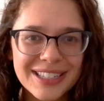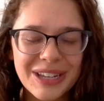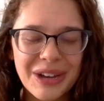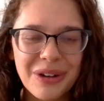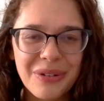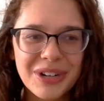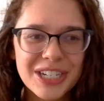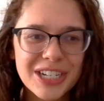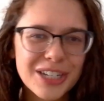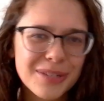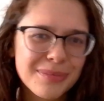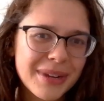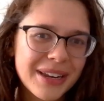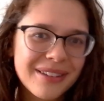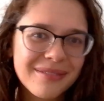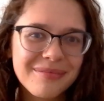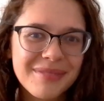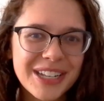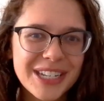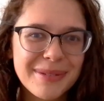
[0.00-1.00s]
So it's
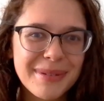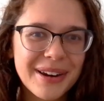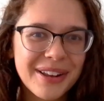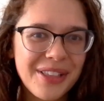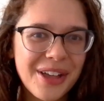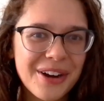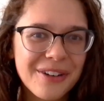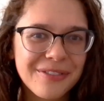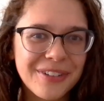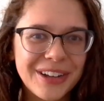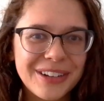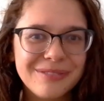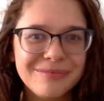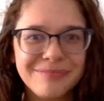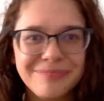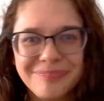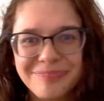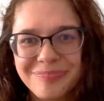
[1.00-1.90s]
been a lot of fun.